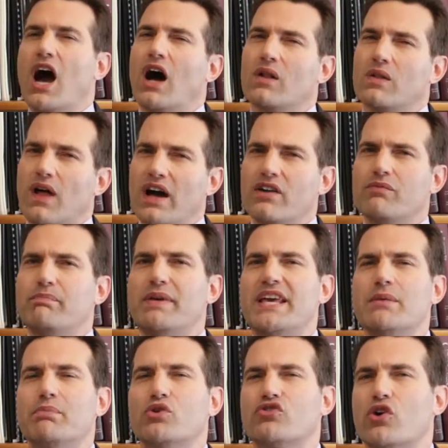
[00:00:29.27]
A lot of
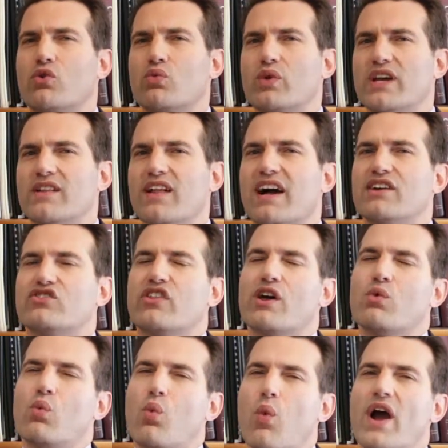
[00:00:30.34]
people don't realize
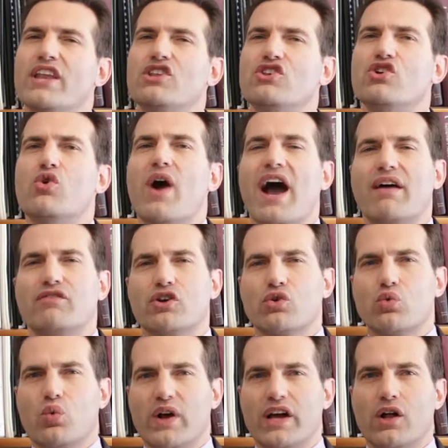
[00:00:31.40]
that when you have your
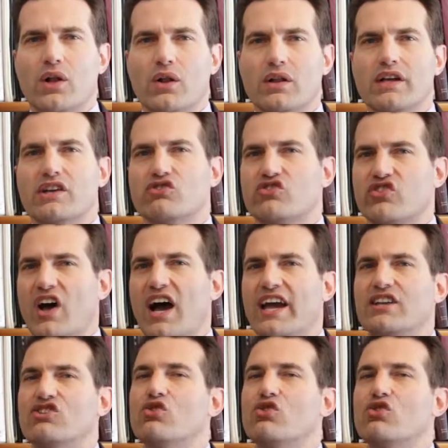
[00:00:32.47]
will signed,